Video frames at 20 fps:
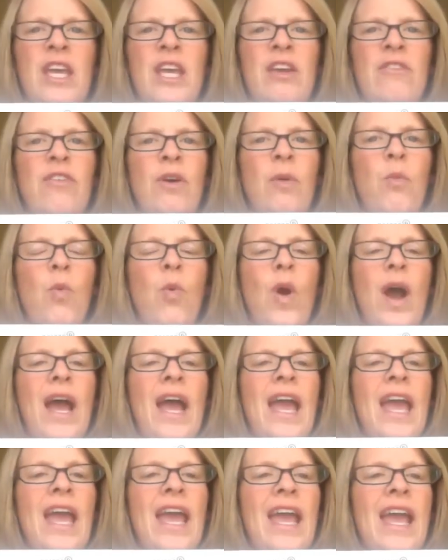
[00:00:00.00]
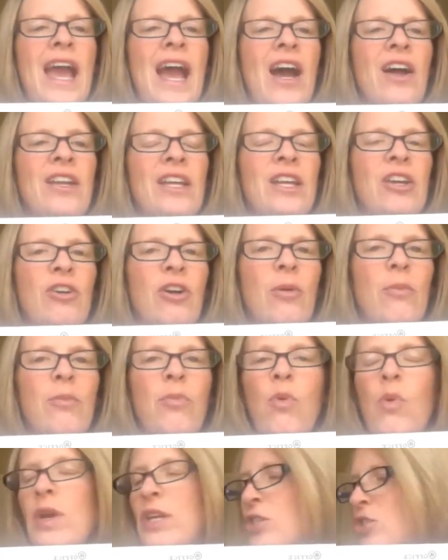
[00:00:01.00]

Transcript: If I'm way out here at point